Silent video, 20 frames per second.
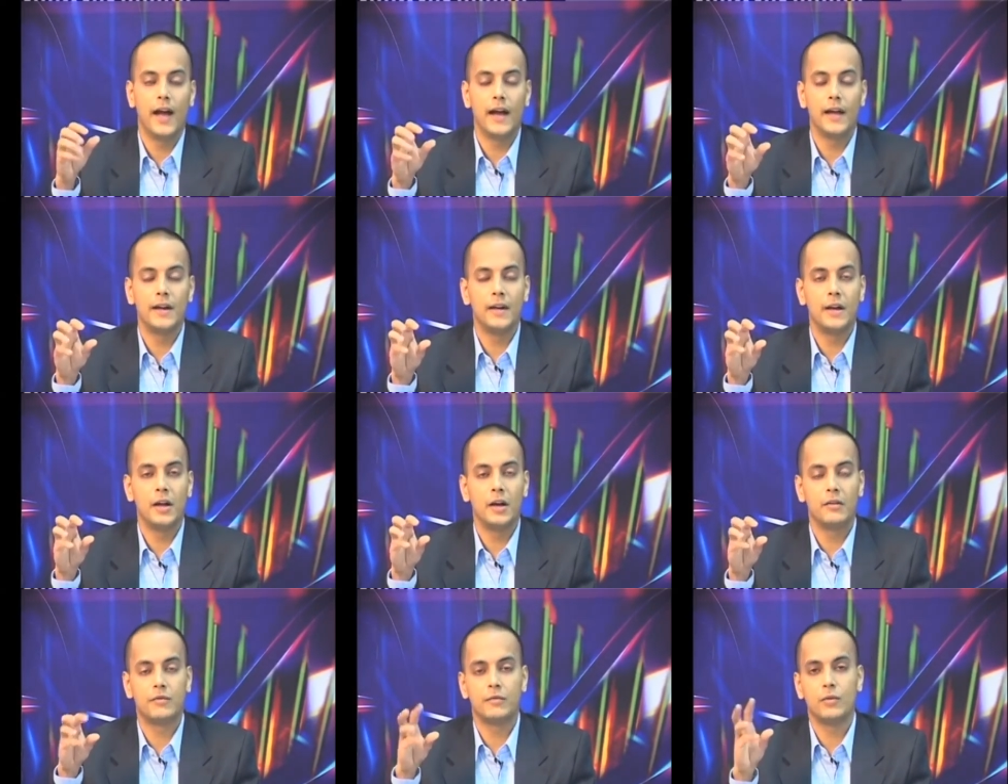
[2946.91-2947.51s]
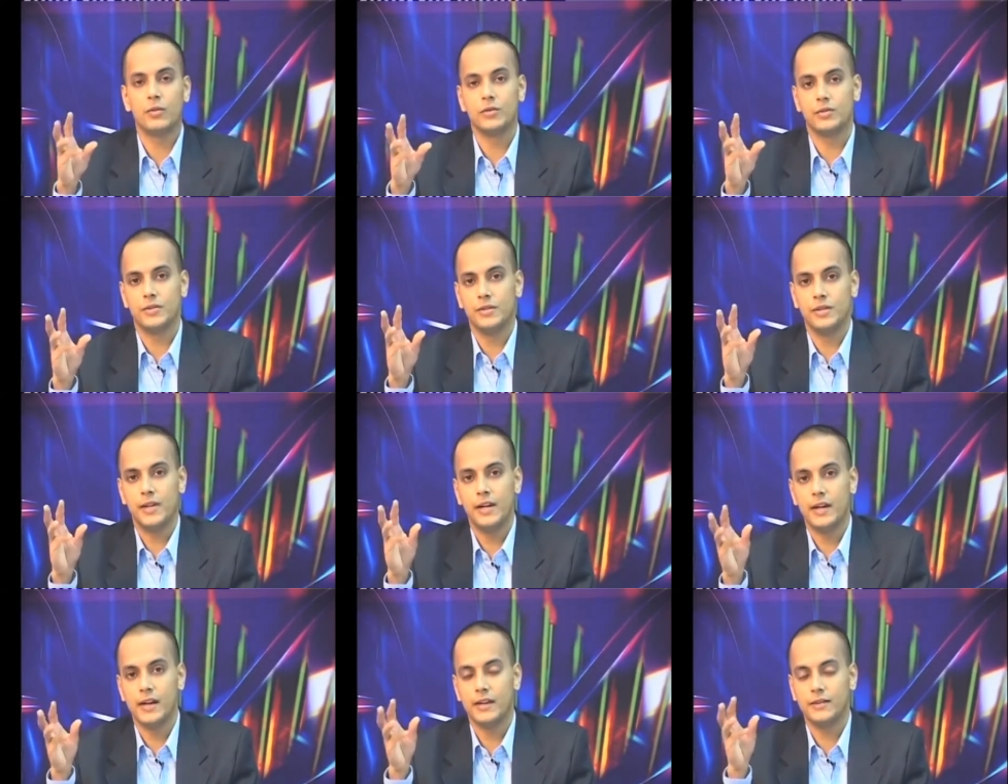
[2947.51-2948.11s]
And uh, of course,
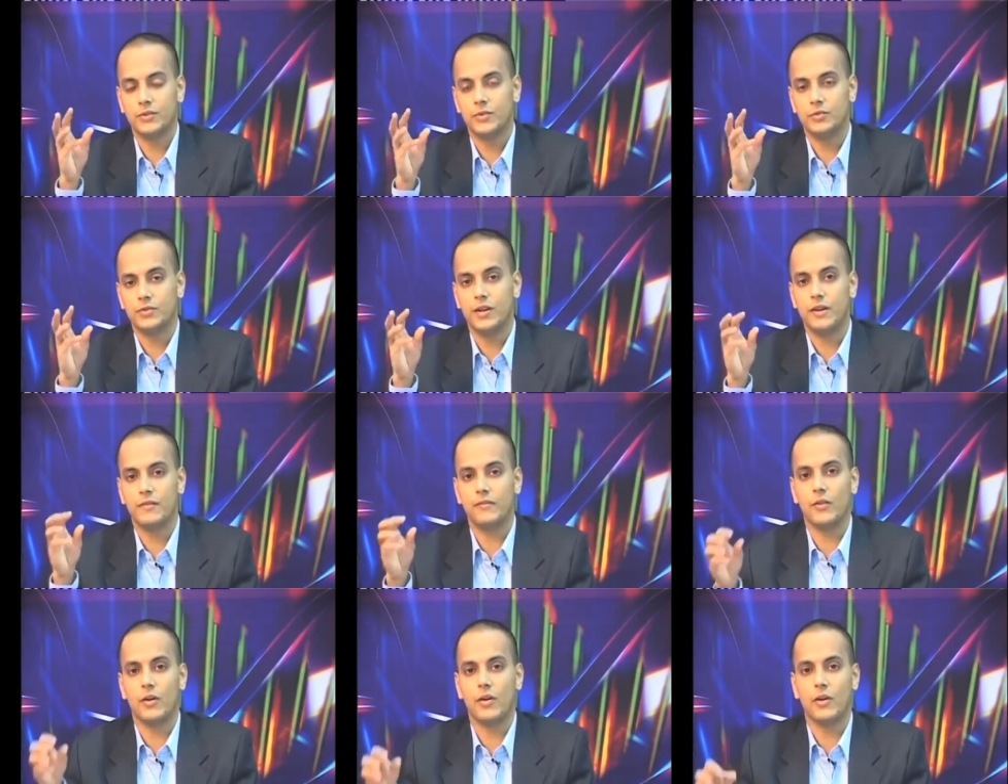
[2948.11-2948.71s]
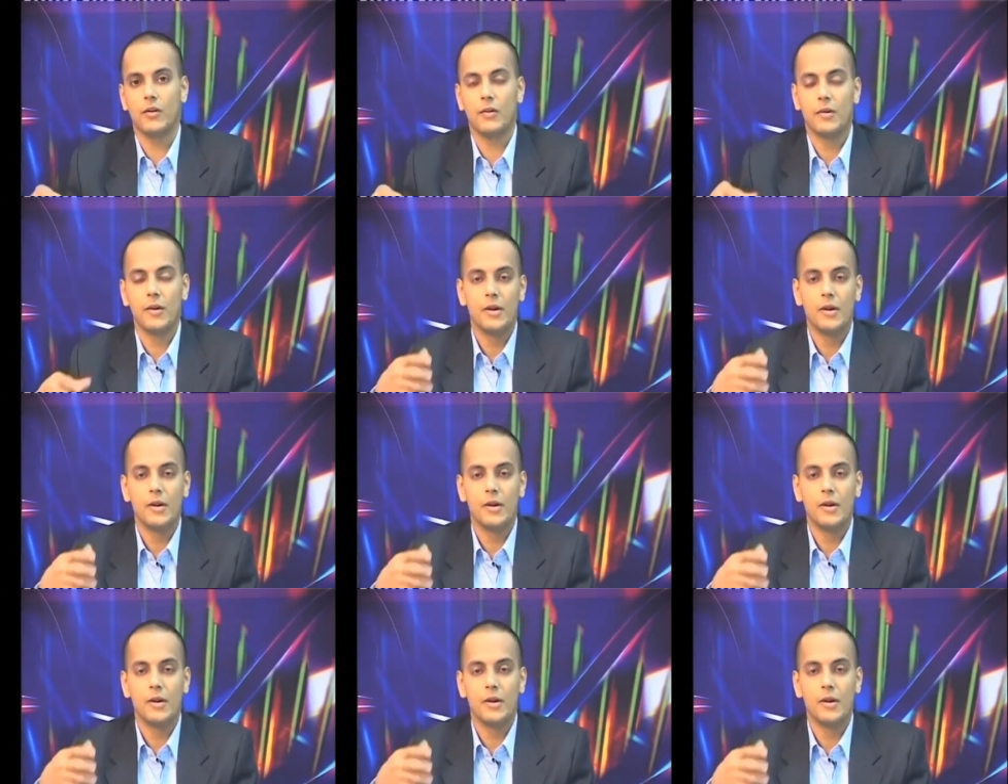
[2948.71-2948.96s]
needless to say for